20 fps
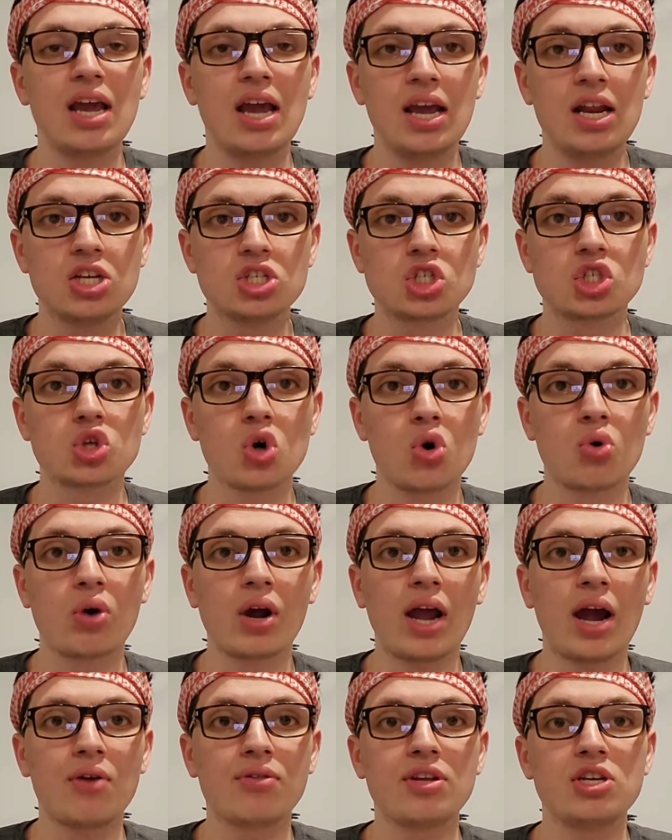It is so
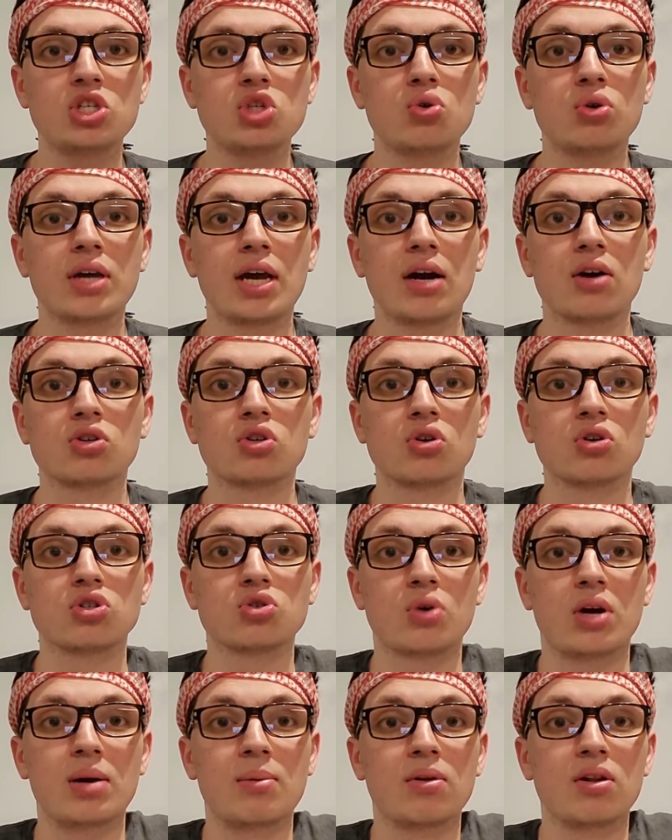great how these two characters
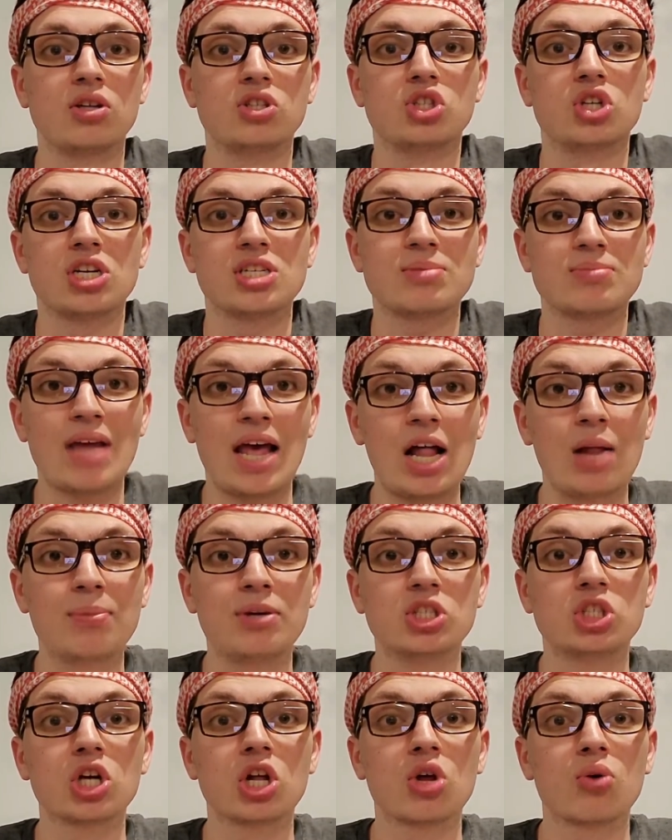were able to just help
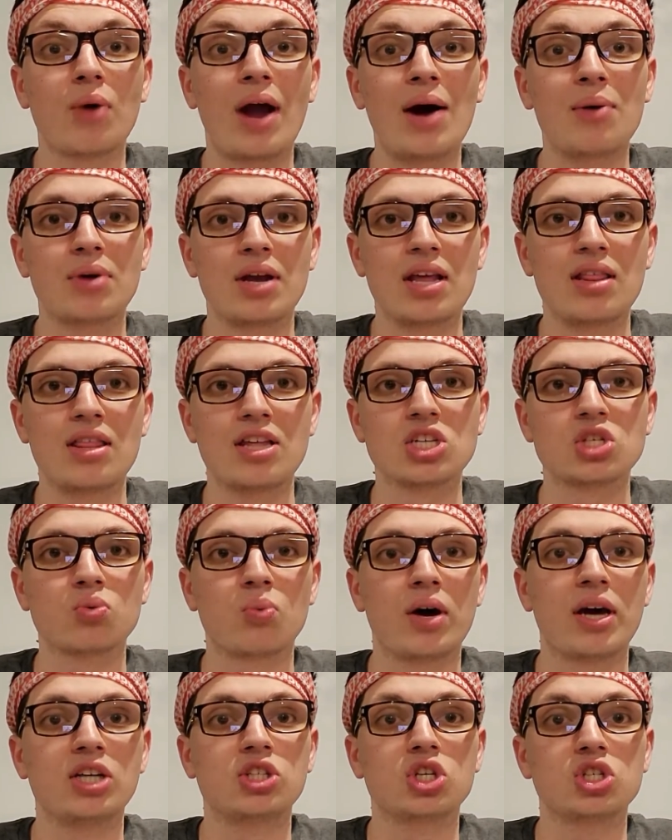each other out in this
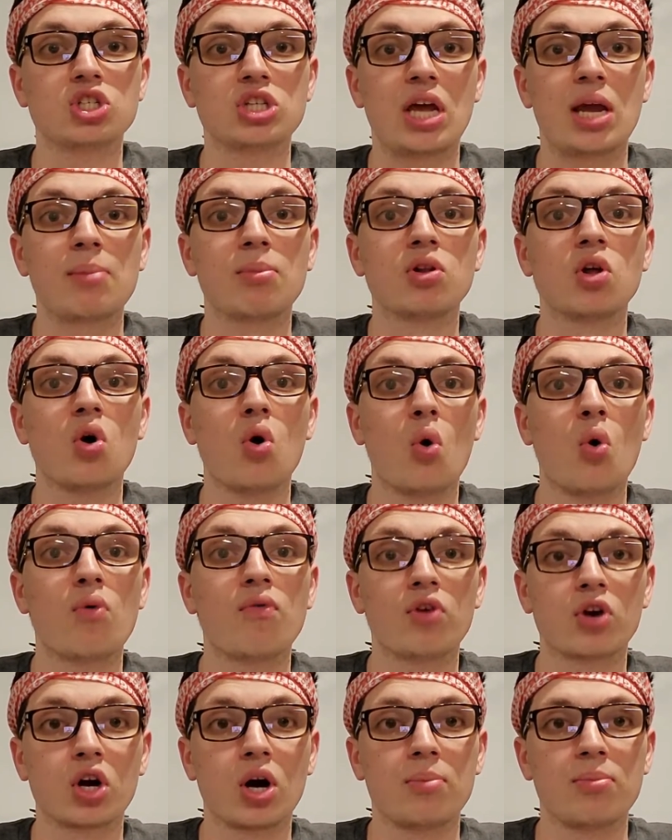way, just able to
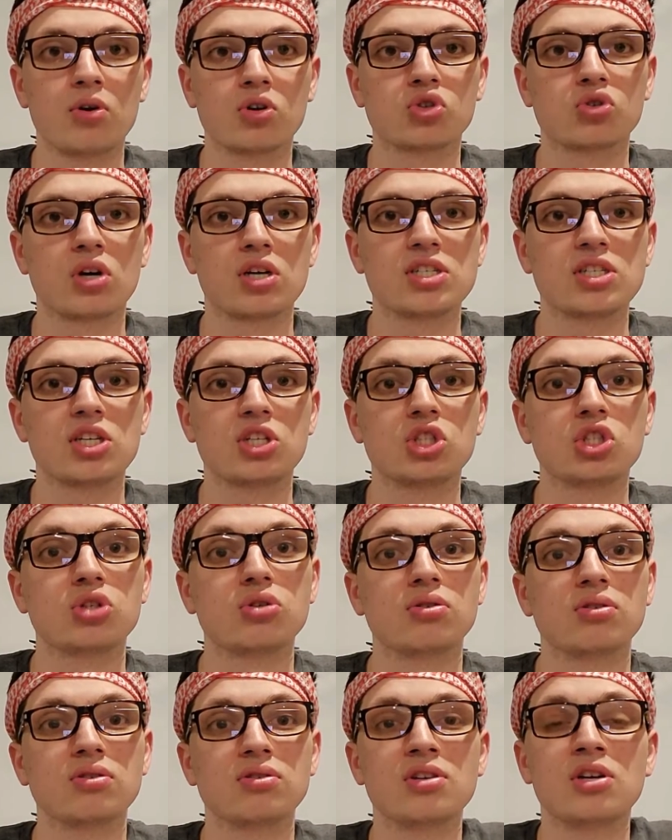overcome their trust
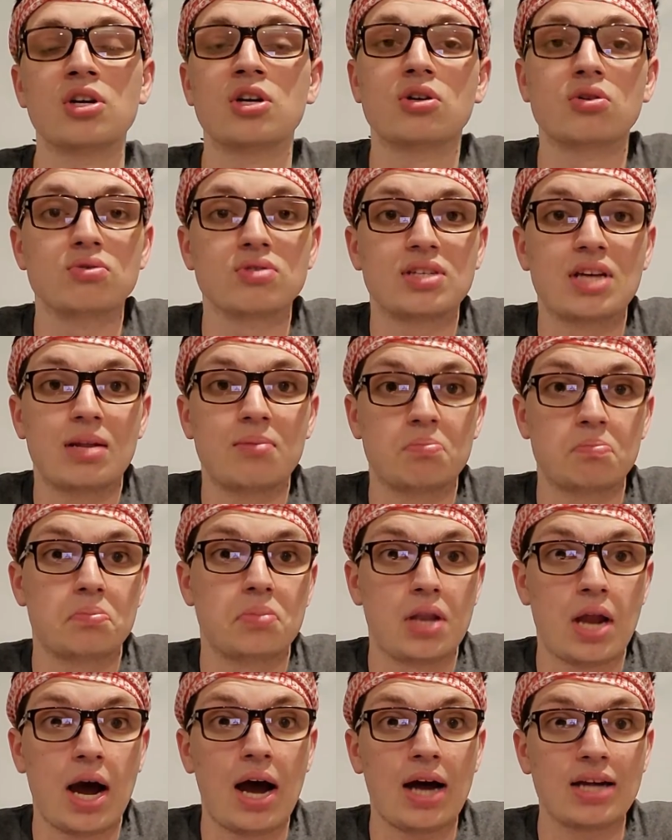issue and
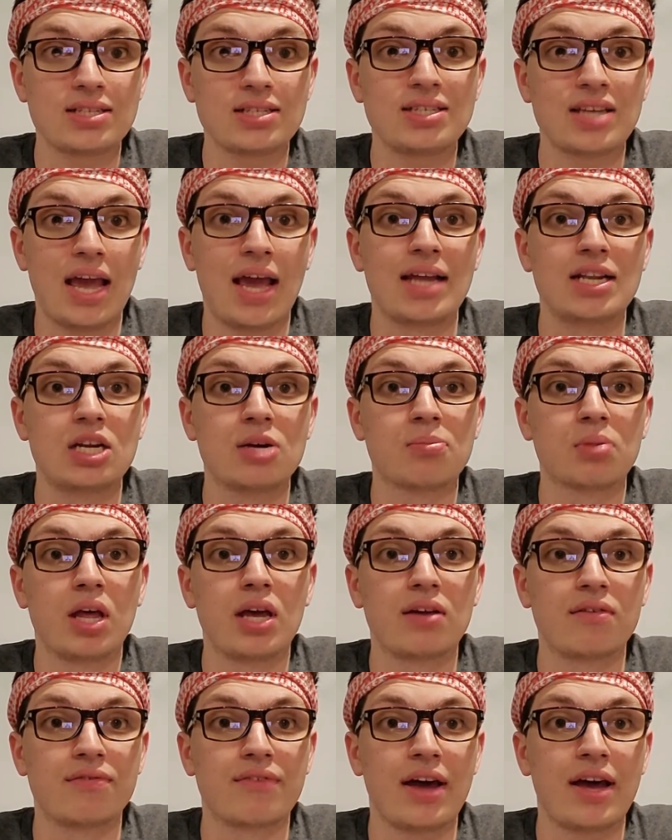not end up
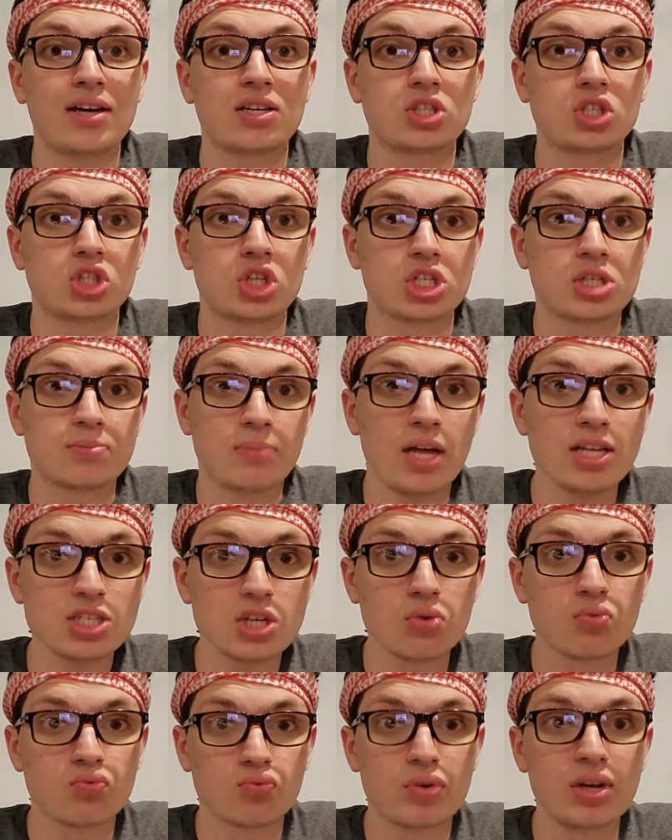like Vex. Just that's
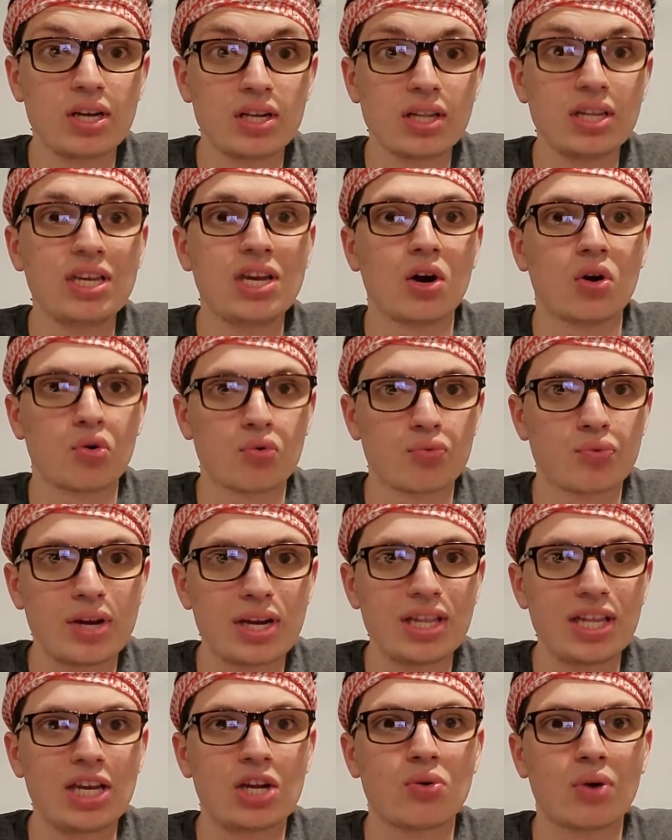a really,
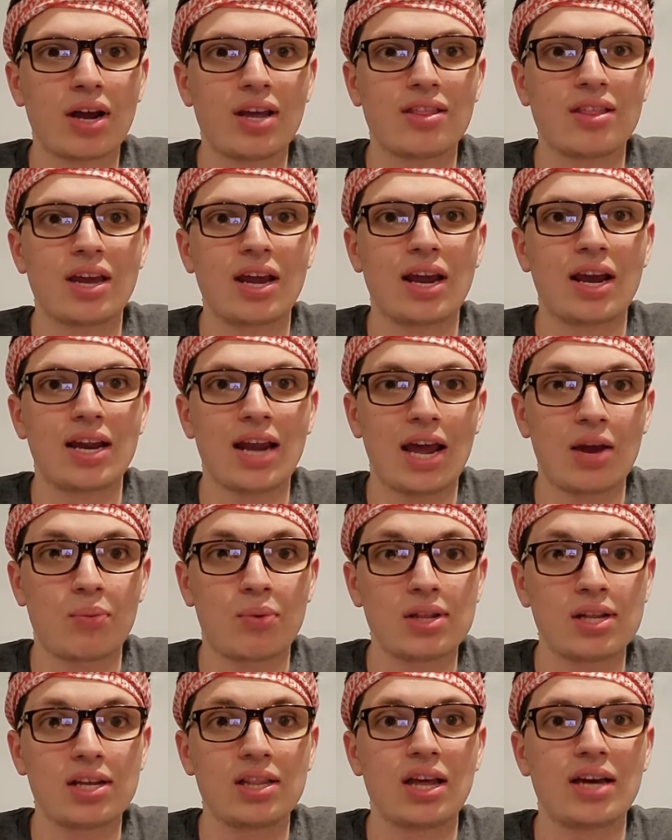really great thing, and I
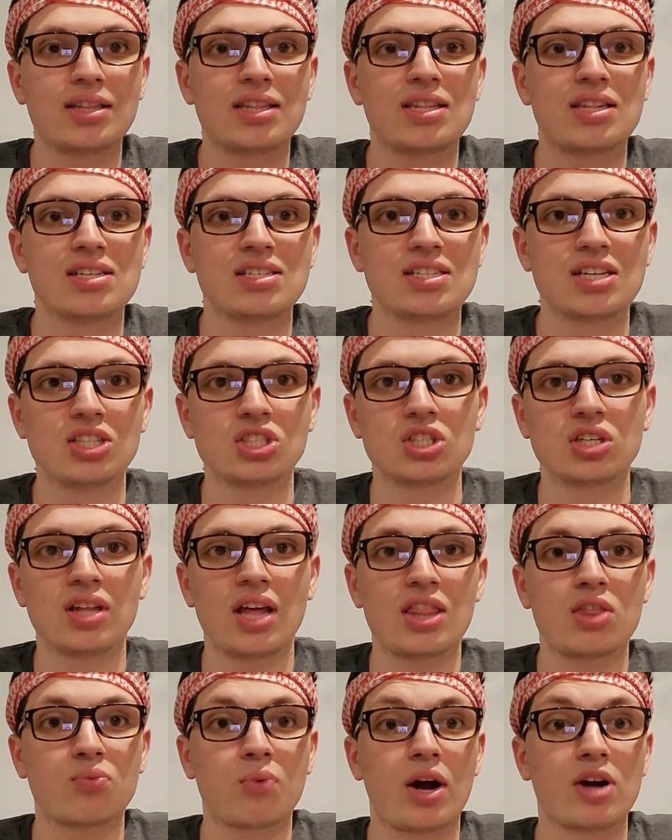really like the decision
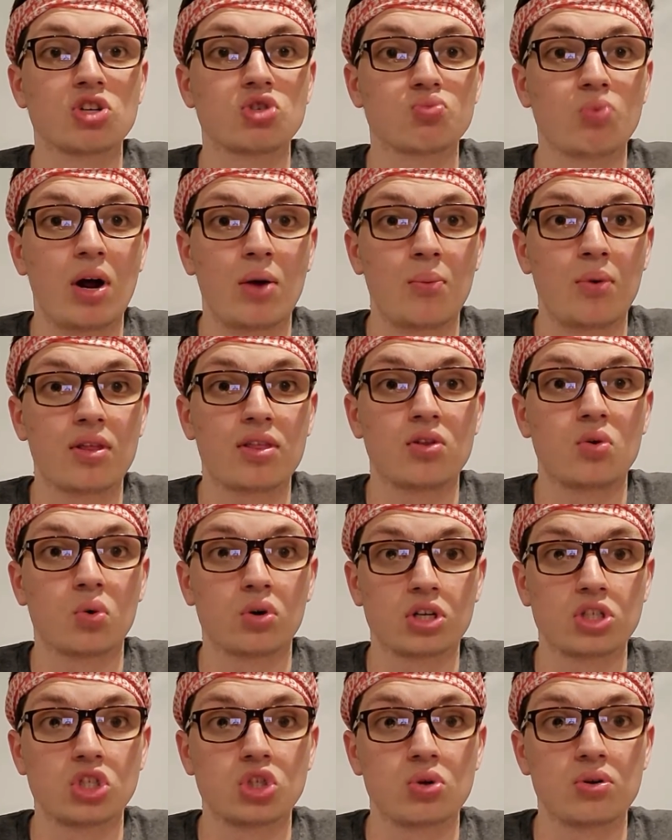that the writers went with in
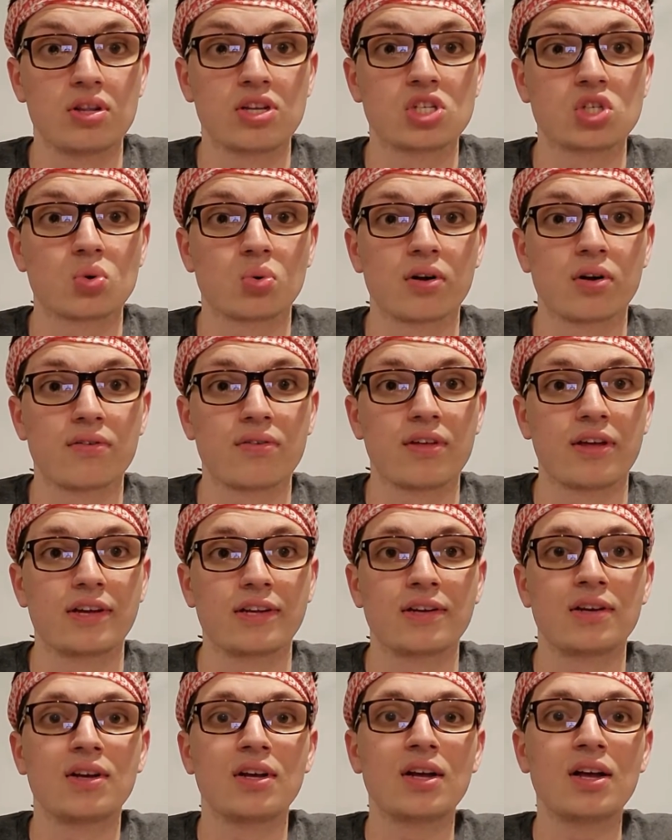order to do this sort of
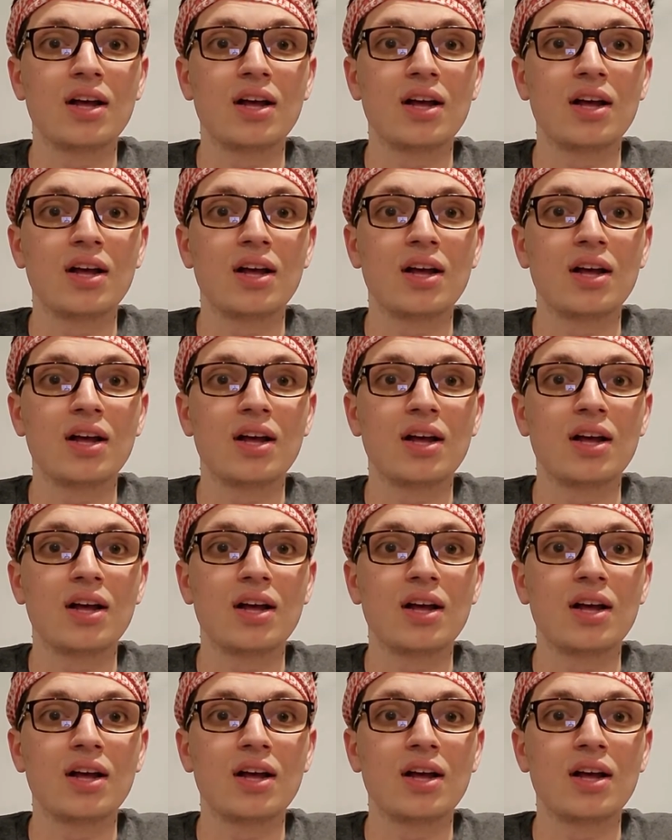thing.